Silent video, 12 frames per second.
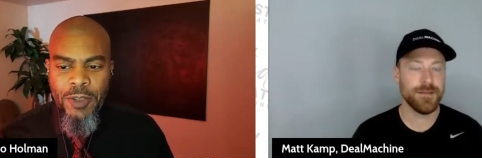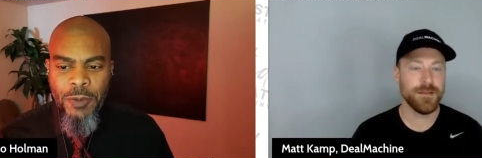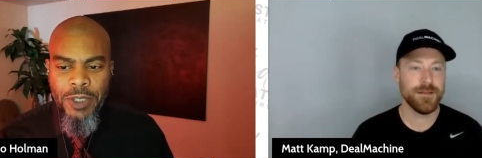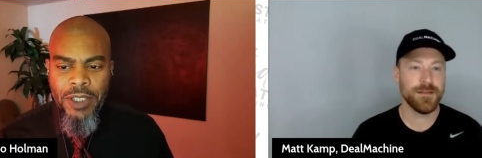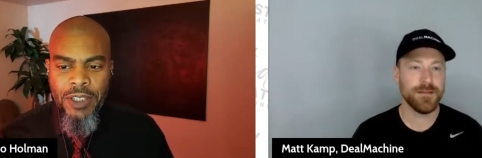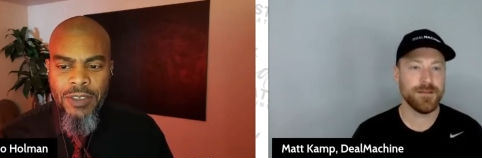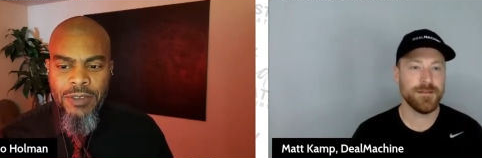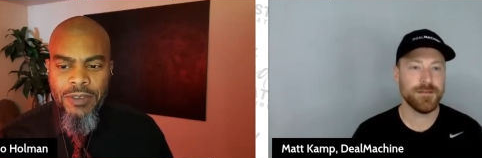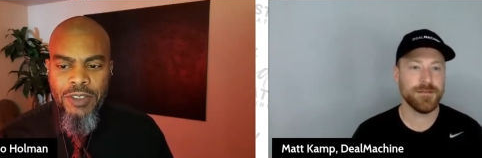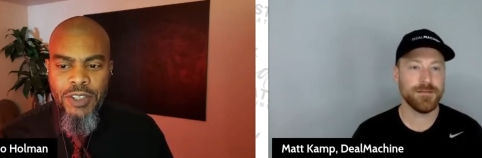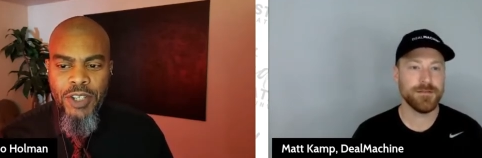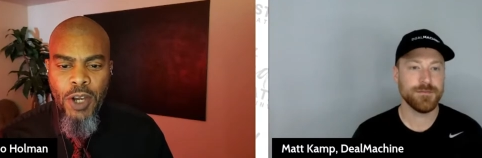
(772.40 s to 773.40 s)
Speaker 1: a real
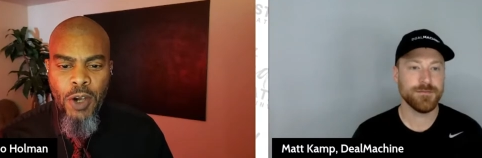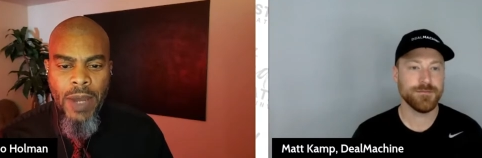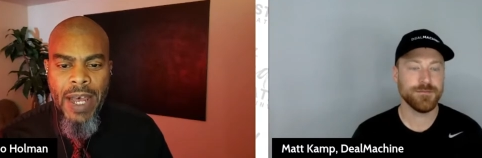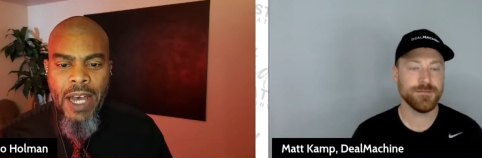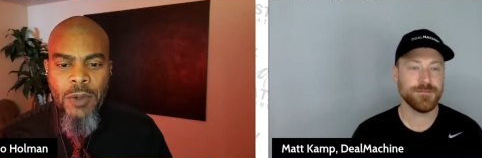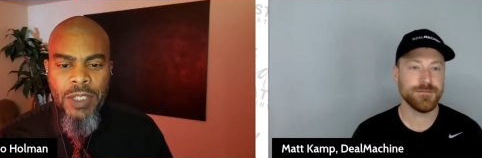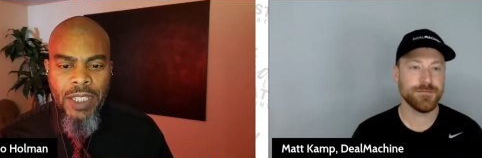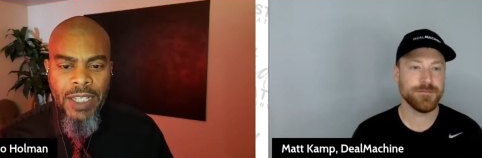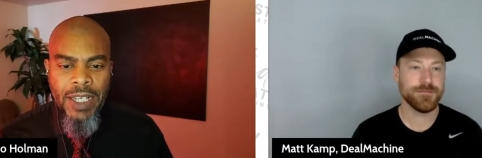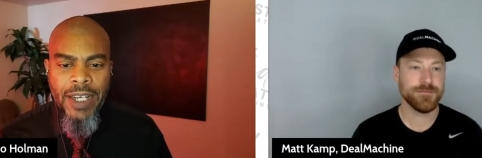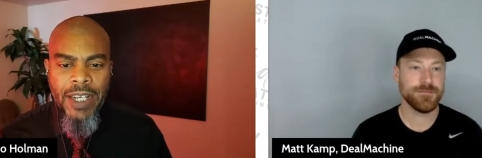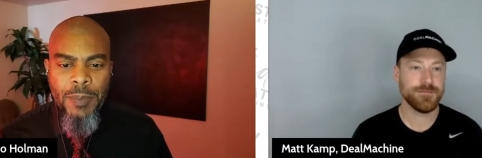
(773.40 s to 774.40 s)
know how and
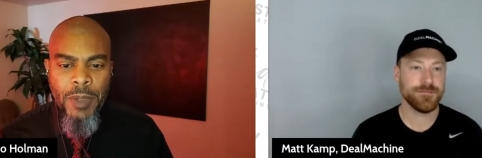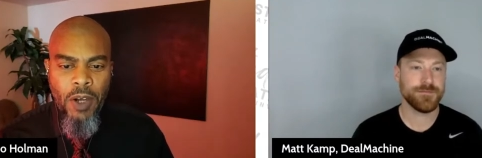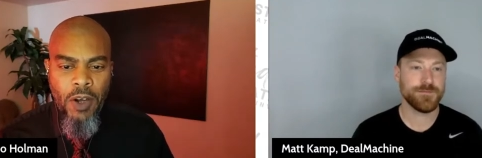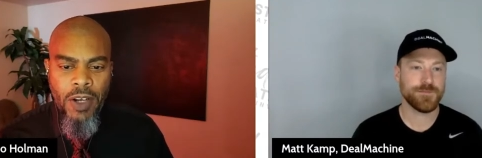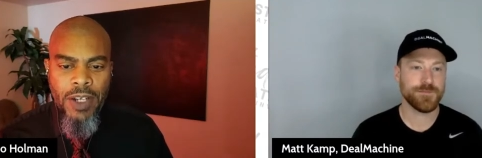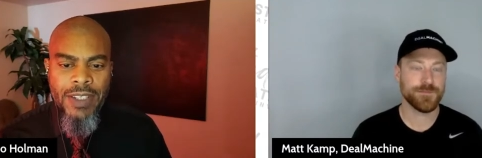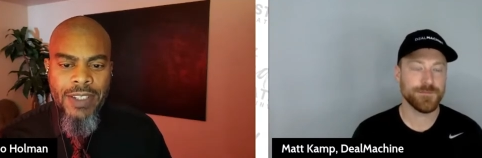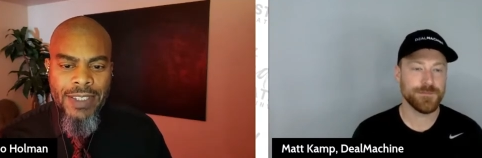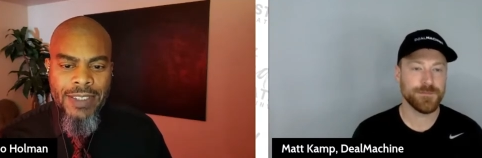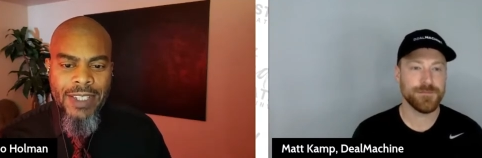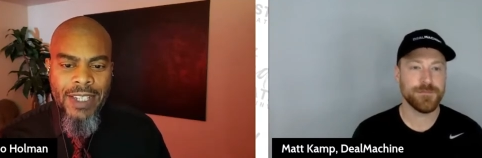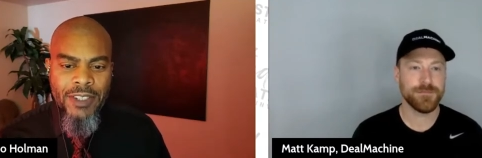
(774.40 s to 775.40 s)
leg up on
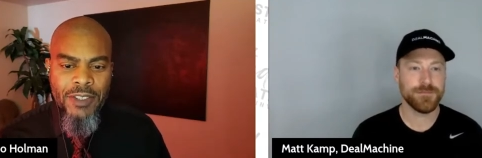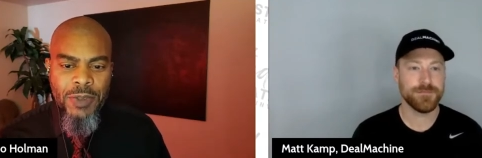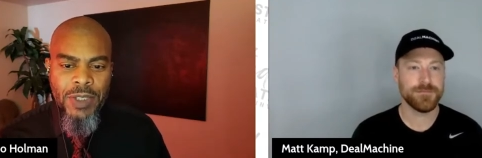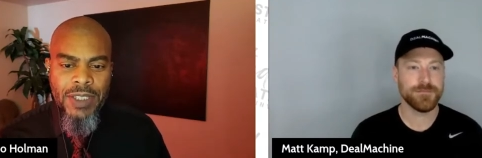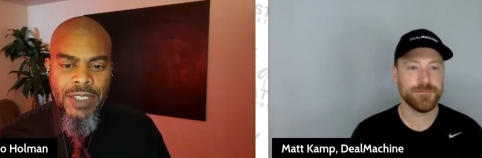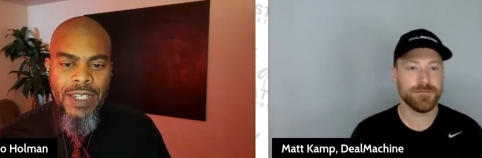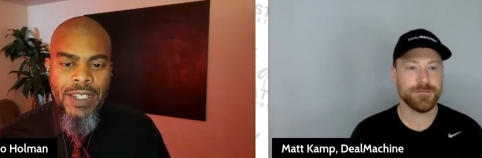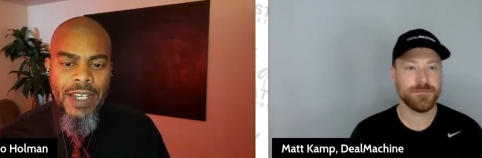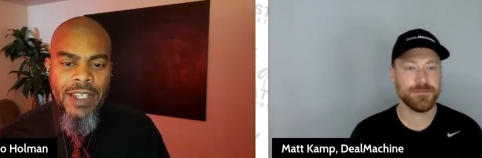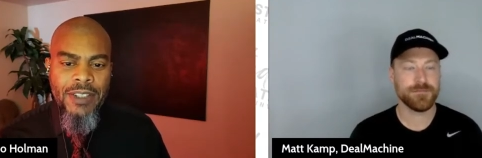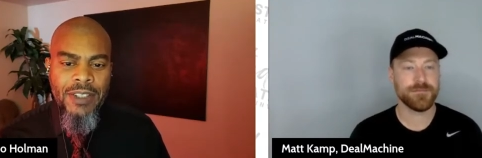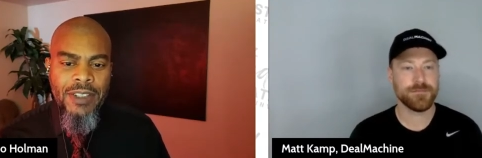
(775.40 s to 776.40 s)
this industry's
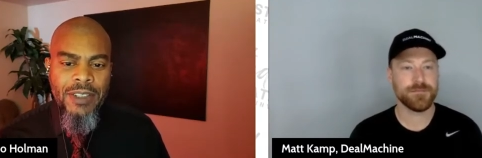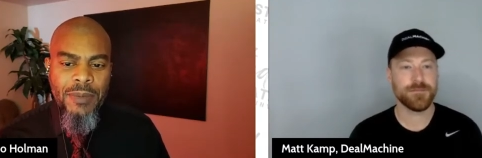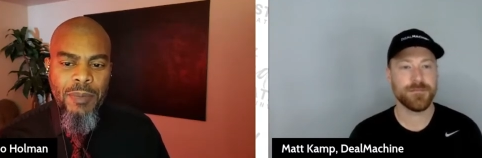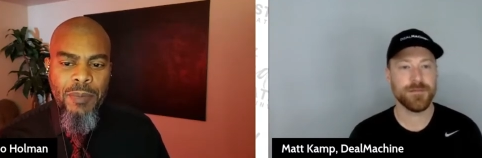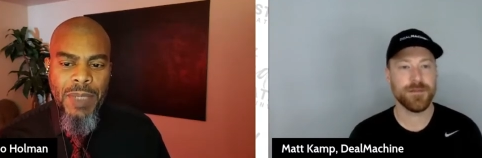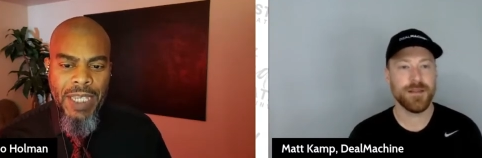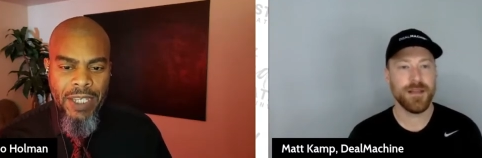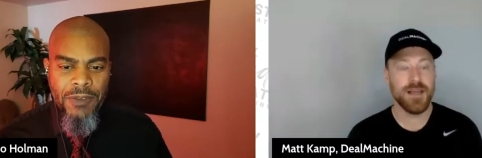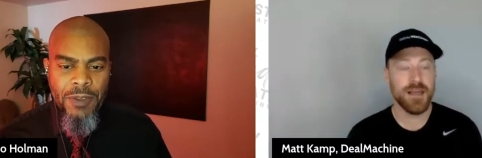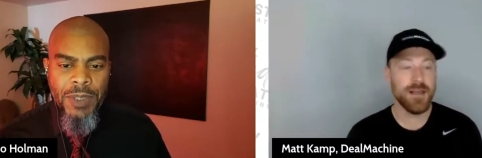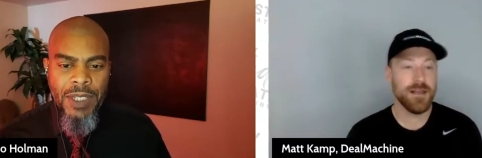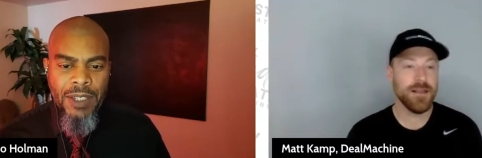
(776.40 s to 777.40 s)
technology being
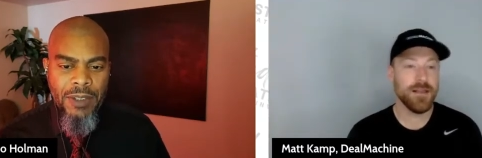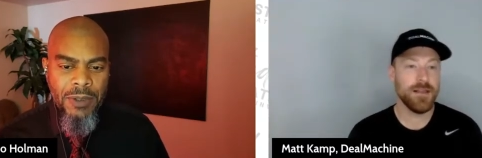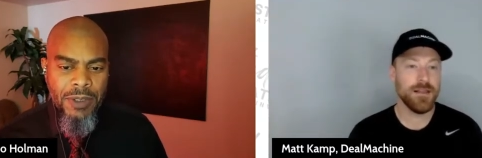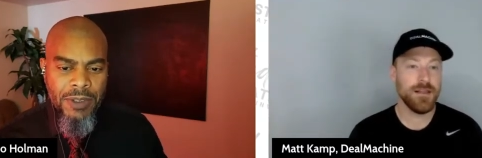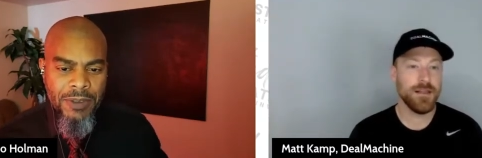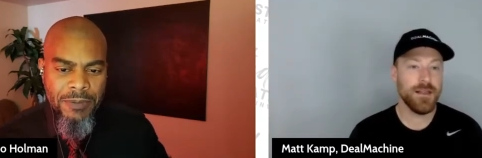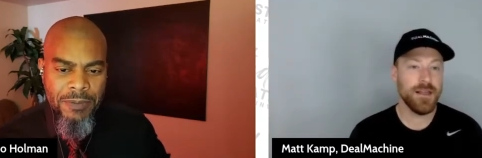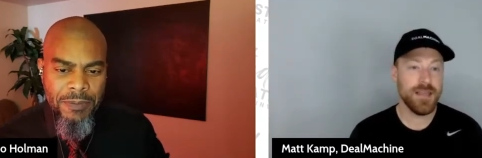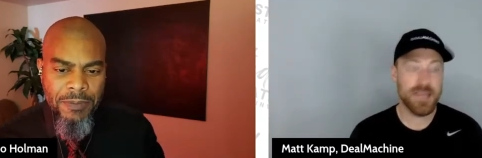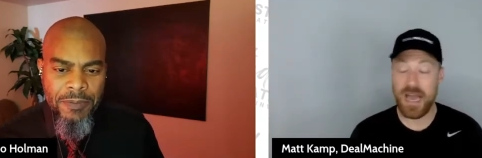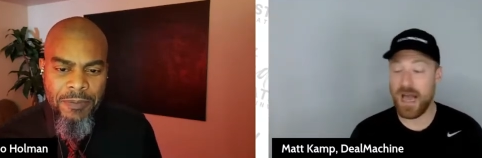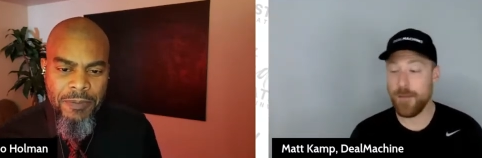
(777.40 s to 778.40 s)
from St. Louis?
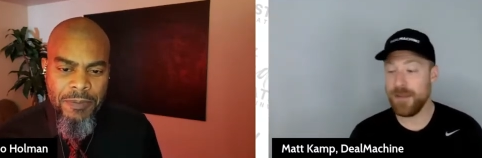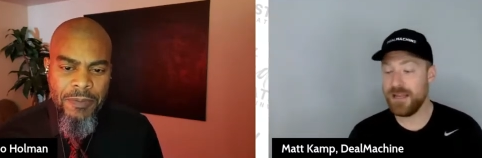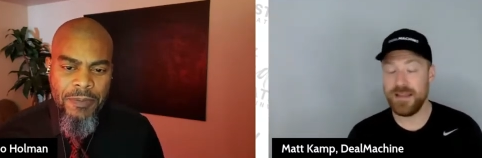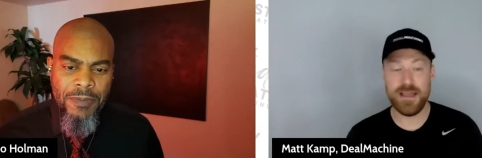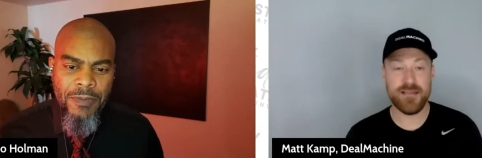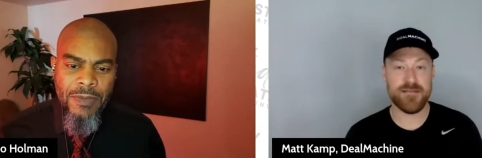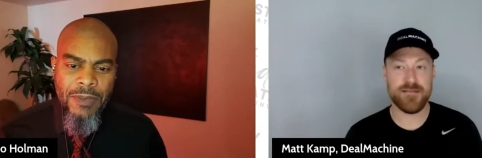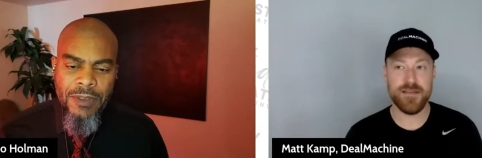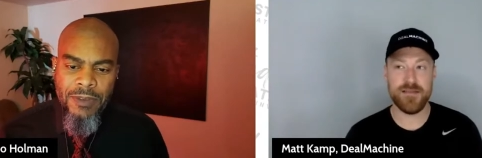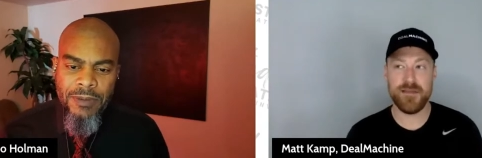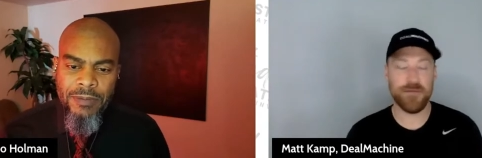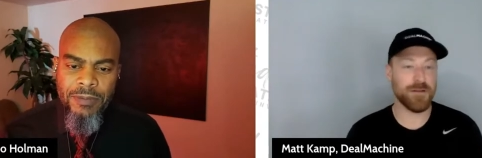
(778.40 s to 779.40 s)
Speaker 2: Yeah, I mean, it, it,
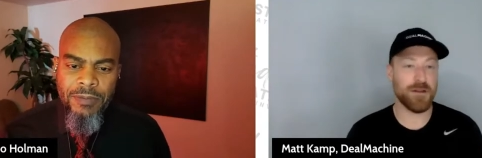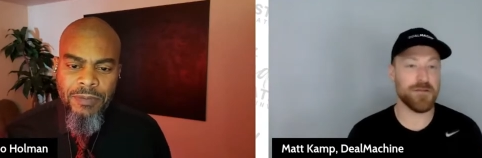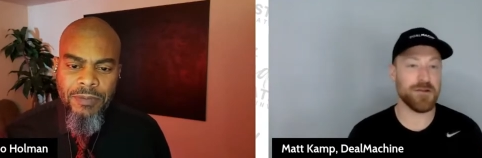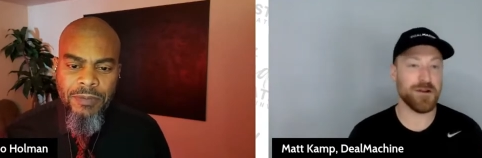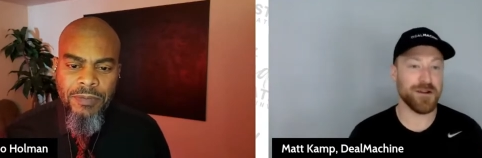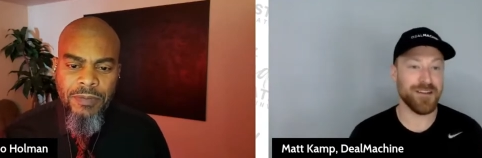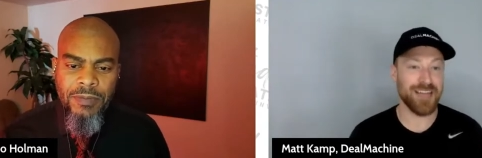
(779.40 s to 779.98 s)
it, definitely doesn't hurt.